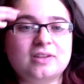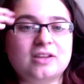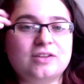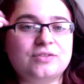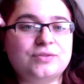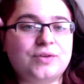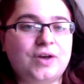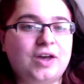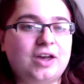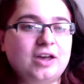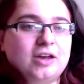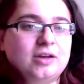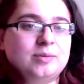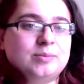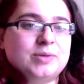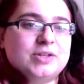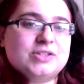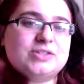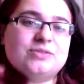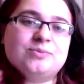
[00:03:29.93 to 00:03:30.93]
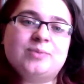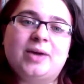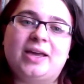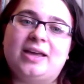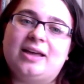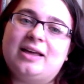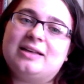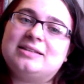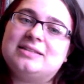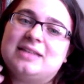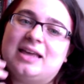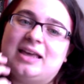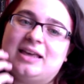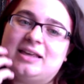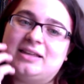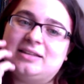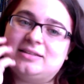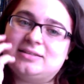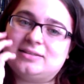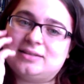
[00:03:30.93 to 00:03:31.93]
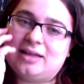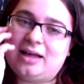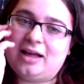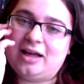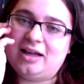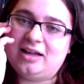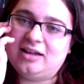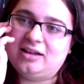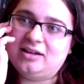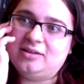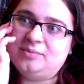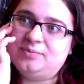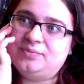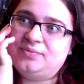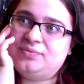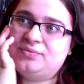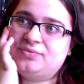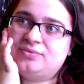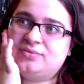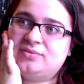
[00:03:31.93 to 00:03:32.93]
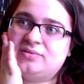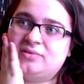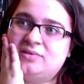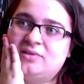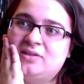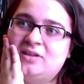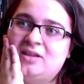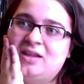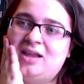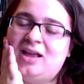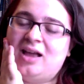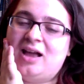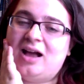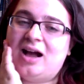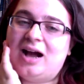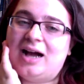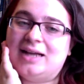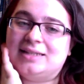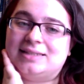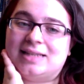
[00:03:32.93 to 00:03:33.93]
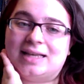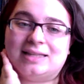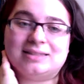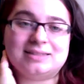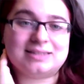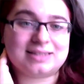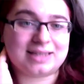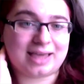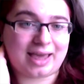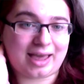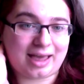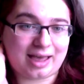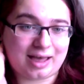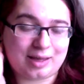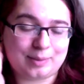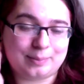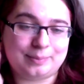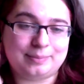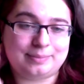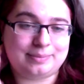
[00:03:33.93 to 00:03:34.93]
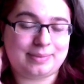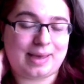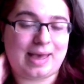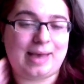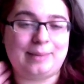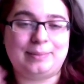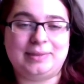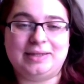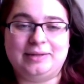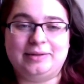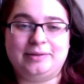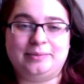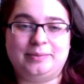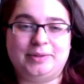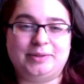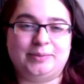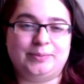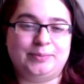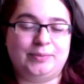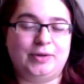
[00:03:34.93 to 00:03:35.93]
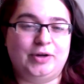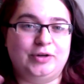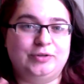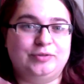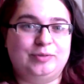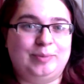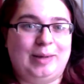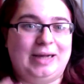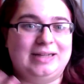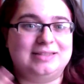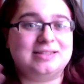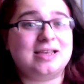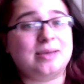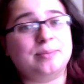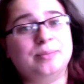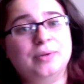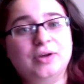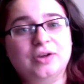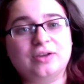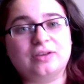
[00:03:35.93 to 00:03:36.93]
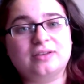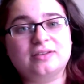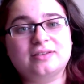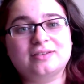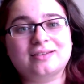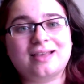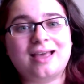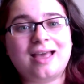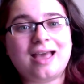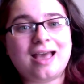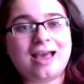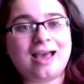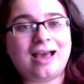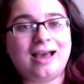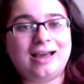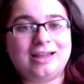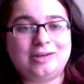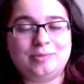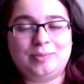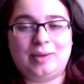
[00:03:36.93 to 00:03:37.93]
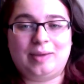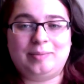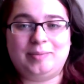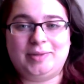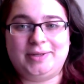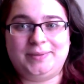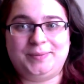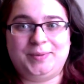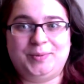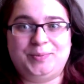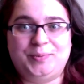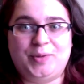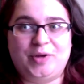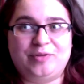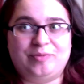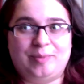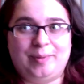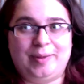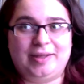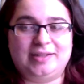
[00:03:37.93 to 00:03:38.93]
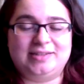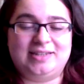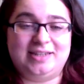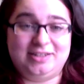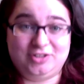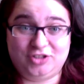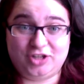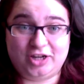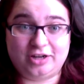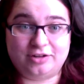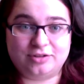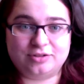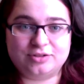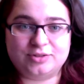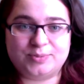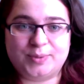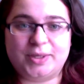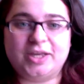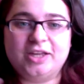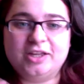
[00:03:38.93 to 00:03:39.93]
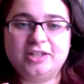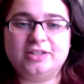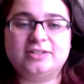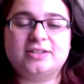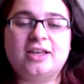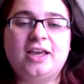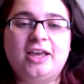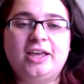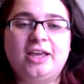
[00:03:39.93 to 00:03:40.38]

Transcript: for most of my essays I tend to get a bare minimum of about 10 books and a bare minimum of about 10 journals, because